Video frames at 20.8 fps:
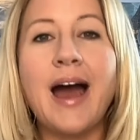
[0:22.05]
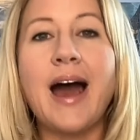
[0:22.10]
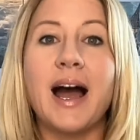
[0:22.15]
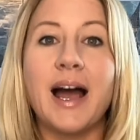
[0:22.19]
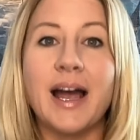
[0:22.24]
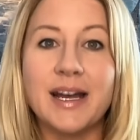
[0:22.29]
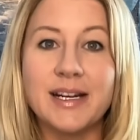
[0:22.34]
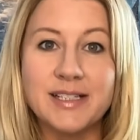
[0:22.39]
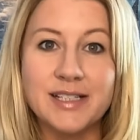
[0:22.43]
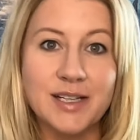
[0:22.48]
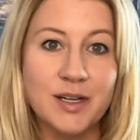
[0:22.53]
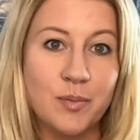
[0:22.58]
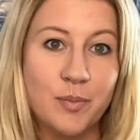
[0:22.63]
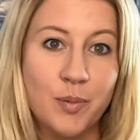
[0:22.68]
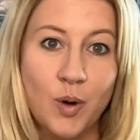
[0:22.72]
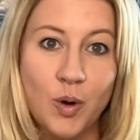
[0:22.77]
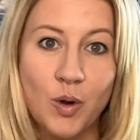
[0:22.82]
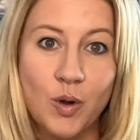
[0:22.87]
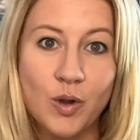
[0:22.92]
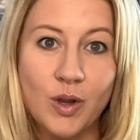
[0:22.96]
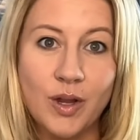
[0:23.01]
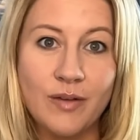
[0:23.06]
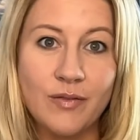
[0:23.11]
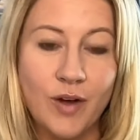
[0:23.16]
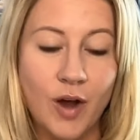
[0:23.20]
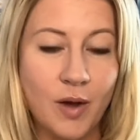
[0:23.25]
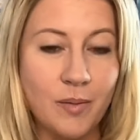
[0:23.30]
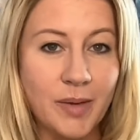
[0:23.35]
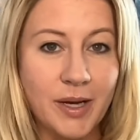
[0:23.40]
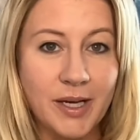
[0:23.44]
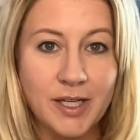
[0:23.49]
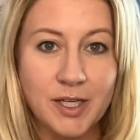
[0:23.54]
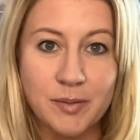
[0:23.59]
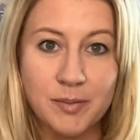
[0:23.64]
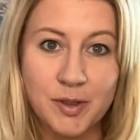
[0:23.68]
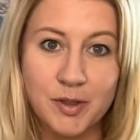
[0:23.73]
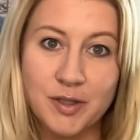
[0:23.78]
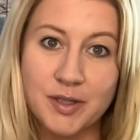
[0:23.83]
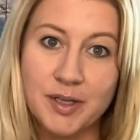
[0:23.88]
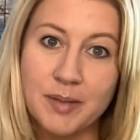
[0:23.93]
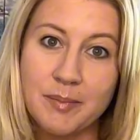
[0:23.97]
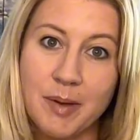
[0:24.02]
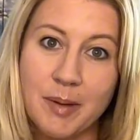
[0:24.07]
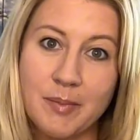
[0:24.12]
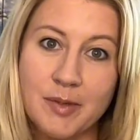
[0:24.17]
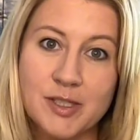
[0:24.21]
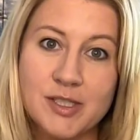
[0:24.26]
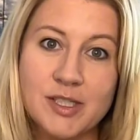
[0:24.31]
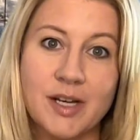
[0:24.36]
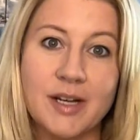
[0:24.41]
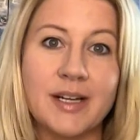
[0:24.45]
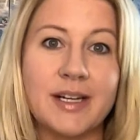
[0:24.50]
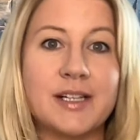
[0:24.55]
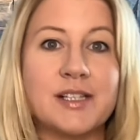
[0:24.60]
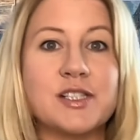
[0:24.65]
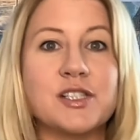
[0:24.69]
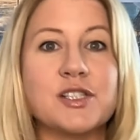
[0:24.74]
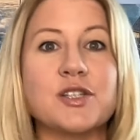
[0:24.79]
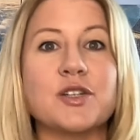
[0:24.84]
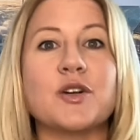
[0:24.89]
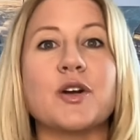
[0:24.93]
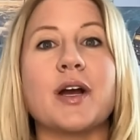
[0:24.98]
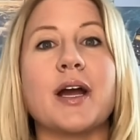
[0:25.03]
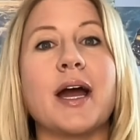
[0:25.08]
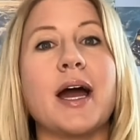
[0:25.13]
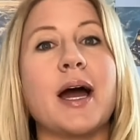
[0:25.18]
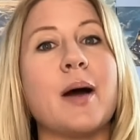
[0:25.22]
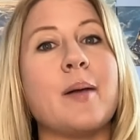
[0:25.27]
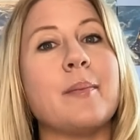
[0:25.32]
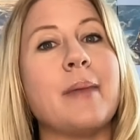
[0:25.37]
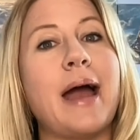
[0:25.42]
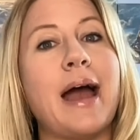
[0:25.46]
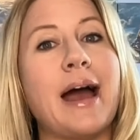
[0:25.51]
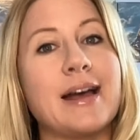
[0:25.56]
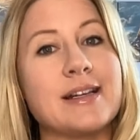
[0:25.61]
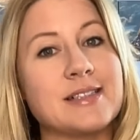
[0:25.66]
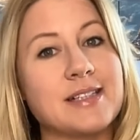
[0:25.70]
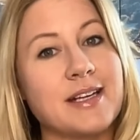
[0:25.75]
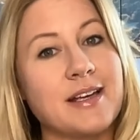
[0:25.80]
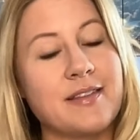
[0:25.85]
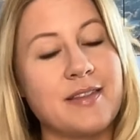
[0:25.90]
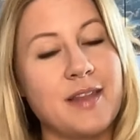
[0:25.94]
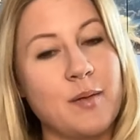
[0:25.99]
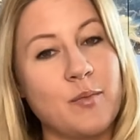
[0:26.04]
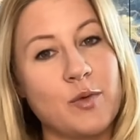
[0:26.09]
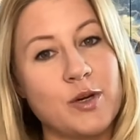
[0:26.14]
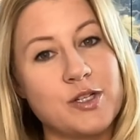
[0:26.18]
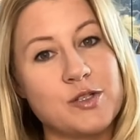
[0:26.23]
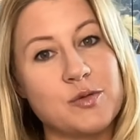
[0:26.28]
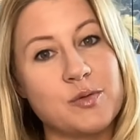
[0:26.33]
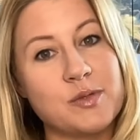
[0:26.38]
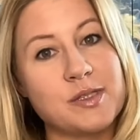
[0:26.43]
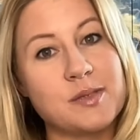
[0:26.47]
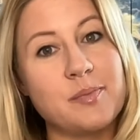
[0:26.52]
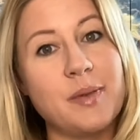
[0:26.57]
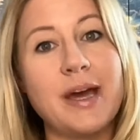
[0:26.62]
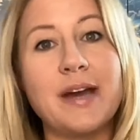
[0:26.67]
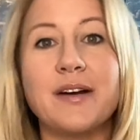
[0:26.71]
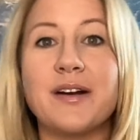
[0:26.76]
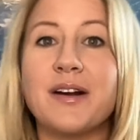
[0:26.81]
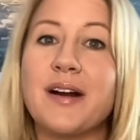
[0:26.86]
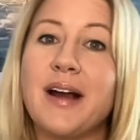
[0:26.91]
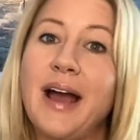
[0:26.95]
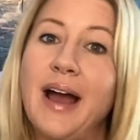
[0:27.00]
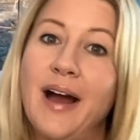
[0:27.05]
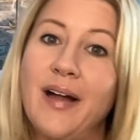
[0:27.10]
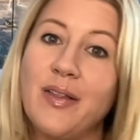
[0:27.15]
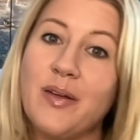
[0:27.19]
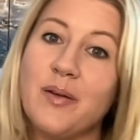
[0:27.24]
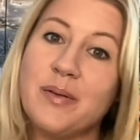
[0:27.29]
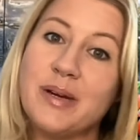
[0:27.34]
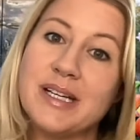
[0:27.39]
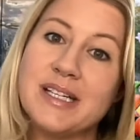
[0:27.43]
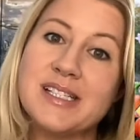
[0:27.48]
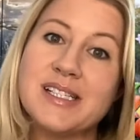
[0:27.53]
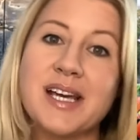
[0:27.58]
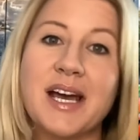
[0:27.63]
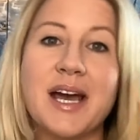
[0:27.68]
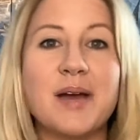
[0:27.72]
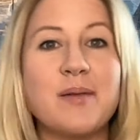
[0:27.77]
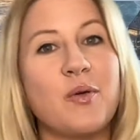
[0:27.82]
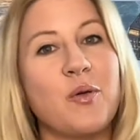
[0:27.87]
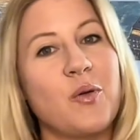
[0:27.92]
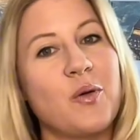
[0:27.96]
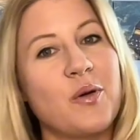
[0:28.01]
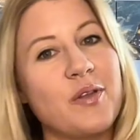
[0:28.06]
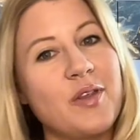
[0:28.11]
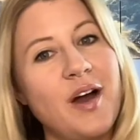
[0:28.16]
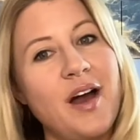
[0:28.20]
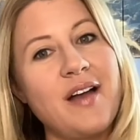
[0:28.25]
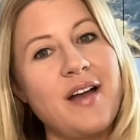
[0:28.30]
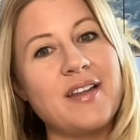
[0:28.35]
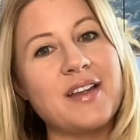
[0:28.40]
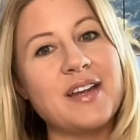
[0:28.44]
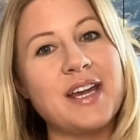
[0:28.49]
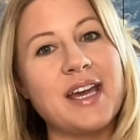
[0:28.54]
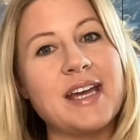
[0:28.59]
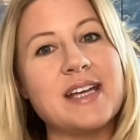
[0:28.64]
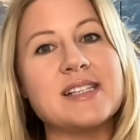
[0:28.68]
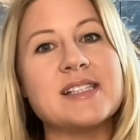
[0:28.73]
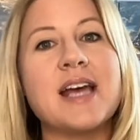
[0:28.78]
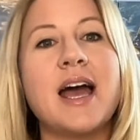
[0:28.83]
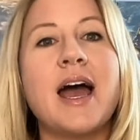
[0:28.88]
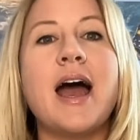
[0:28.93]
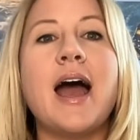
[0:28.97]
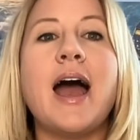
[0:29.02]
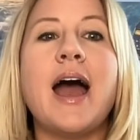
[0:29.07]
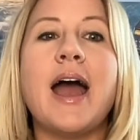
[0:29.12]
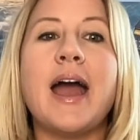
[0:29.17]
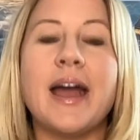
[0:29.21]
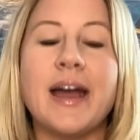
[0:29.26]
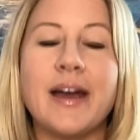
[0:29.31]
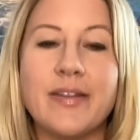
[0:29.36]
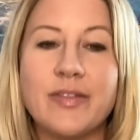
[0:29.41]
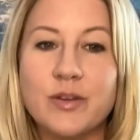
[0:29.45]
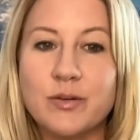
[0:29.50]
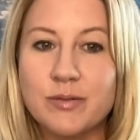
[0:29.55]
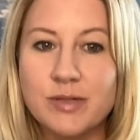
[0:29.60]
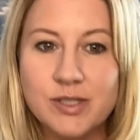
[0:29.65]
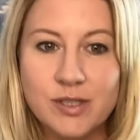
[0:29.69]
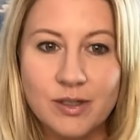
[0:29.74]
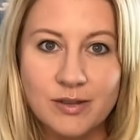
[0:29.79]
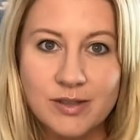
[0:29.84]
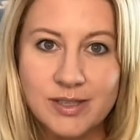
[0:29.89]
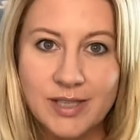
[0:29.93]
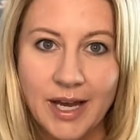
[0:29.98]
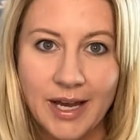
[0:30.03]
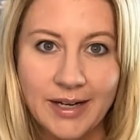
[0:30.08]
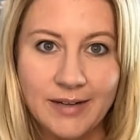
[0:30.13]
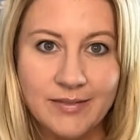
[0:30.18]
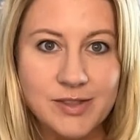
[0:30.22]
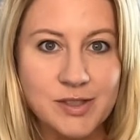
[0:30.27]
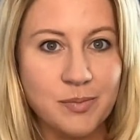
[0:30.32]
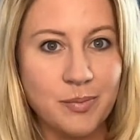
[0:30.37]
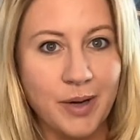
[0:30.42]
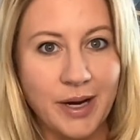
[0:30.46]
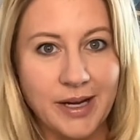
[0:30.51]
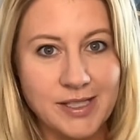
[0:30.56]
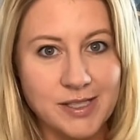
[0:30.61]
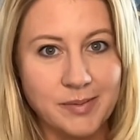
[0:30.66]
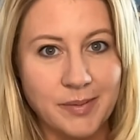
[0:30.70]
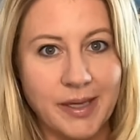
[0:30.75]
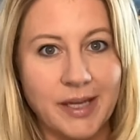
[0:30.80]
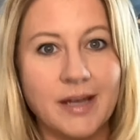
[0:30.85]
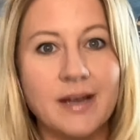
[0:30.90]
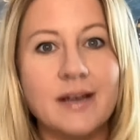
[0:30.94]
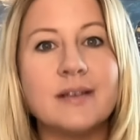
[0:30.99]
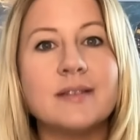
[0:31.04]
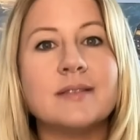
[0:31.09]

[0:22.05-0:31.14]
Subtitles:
I did a poll of all my community members on Instagram asking them which was better, Halloween time or the holidays, and the results kind of surprised me.